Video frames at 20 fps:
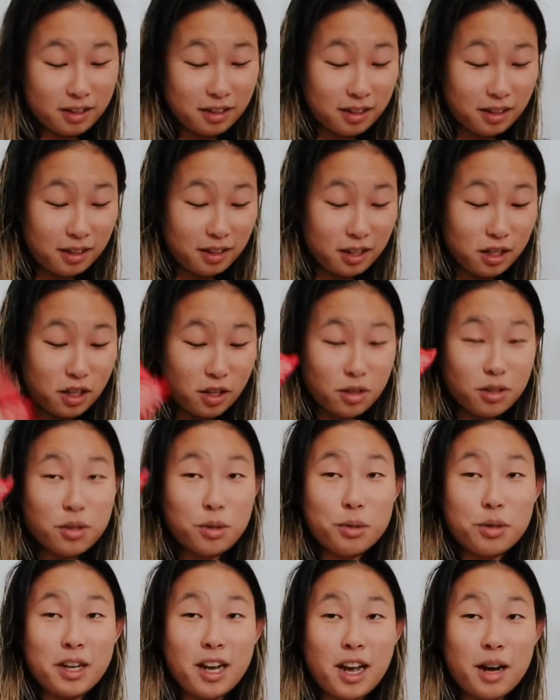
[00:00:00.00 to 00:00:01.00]
Yeah. This goes to
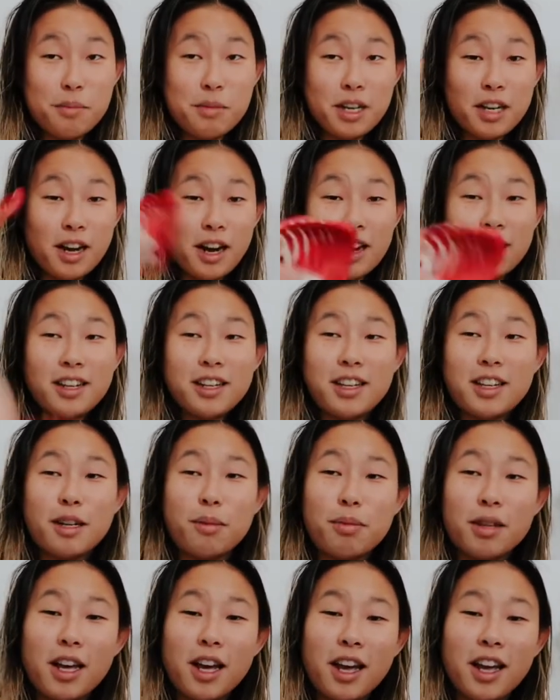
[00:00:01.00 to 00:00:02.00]
anatomy guy. I need to
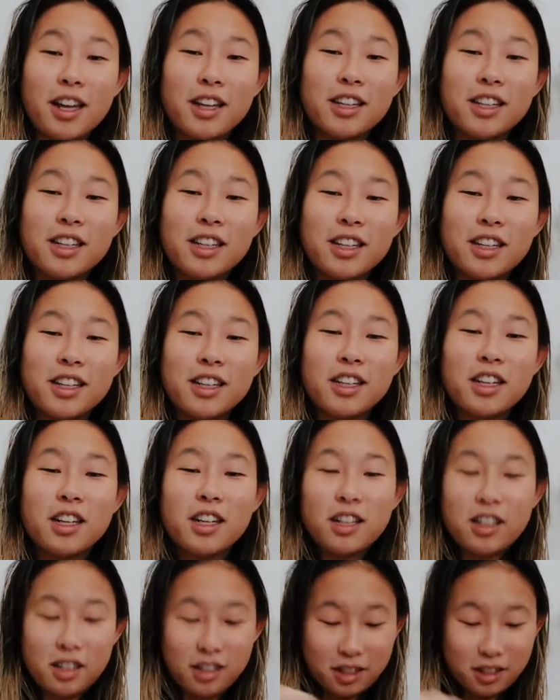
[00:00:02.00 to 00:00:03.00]
keep that.
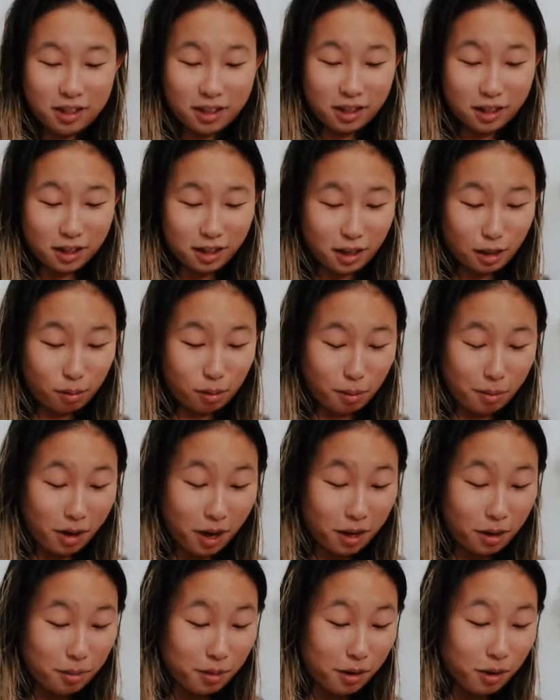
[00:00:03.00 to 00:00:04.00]
I need to keep the
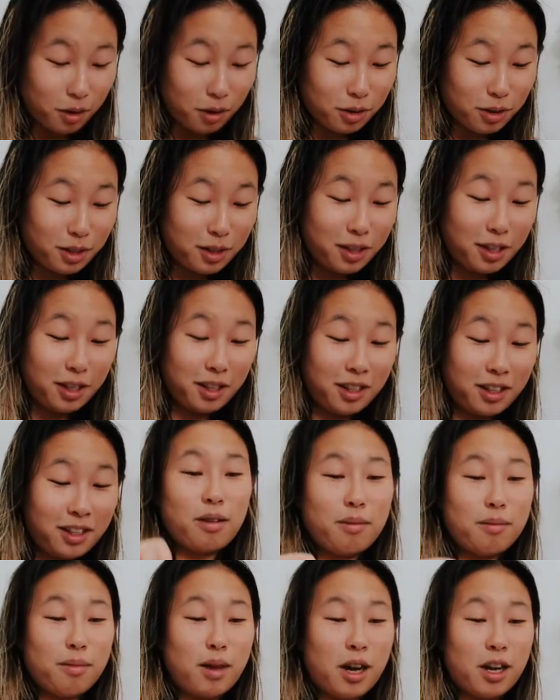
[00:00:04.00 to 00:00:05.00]
body parts.
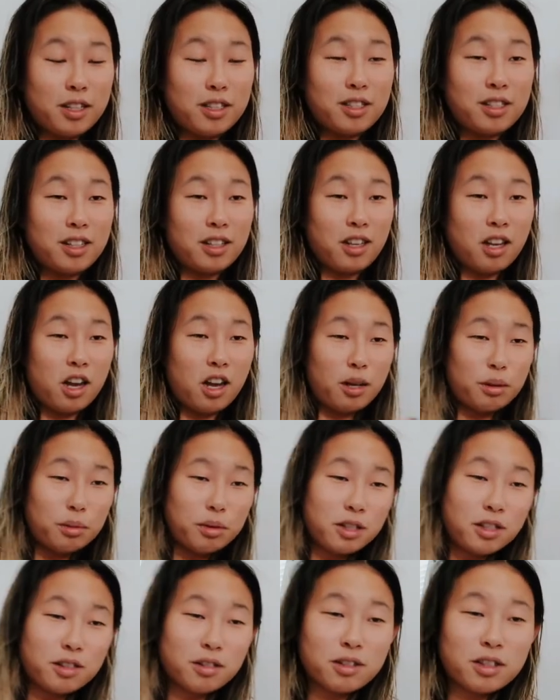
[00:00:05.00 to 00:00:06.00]
Boston
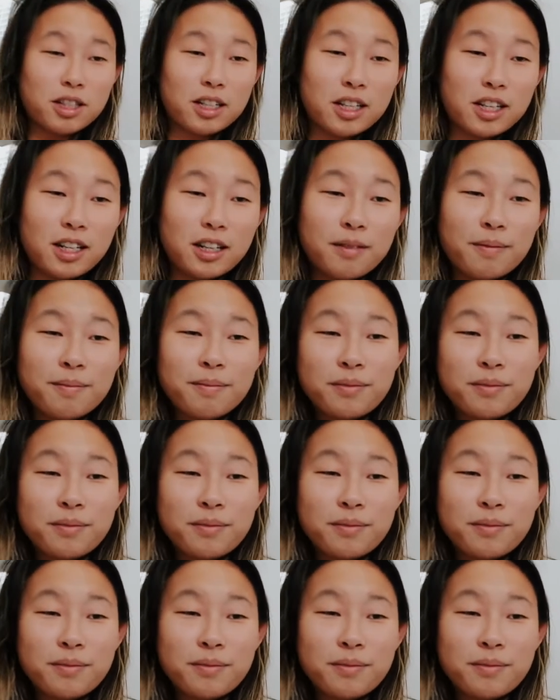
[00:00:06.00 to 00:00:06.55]
lobster thing.